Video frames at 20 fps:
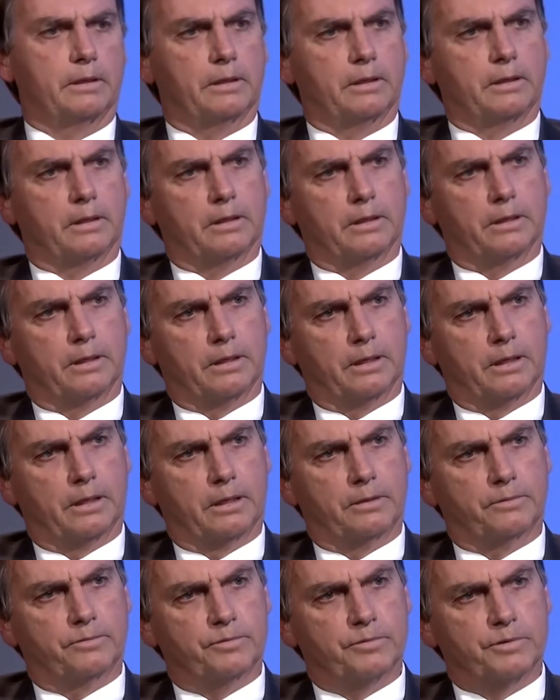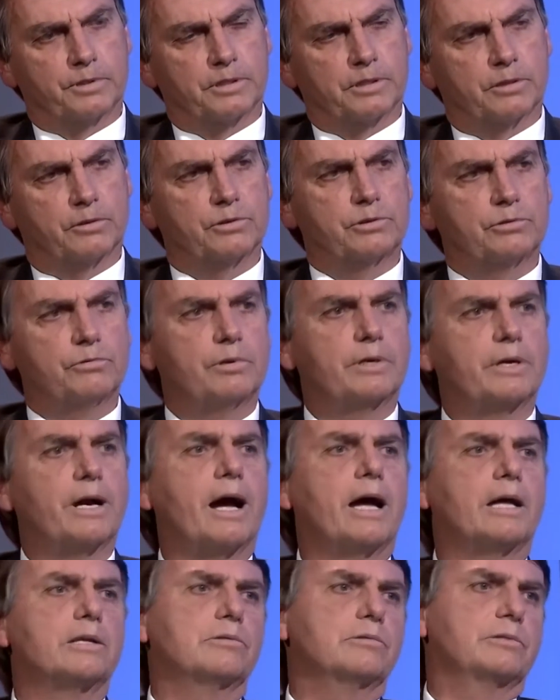In 2003, we
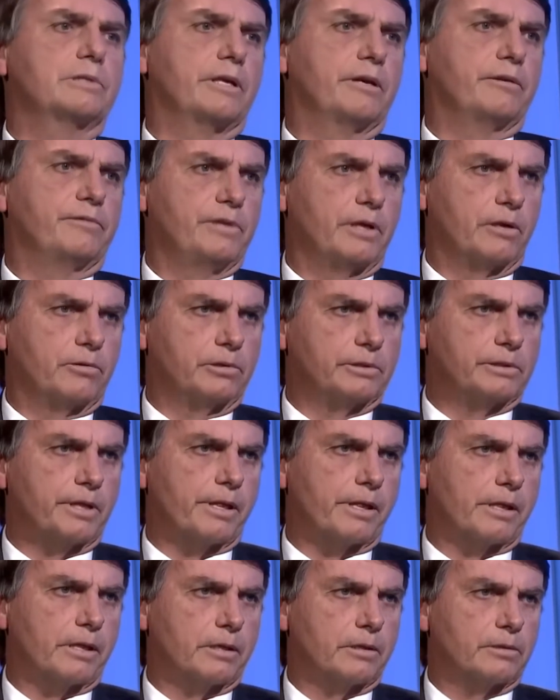discussed reducing the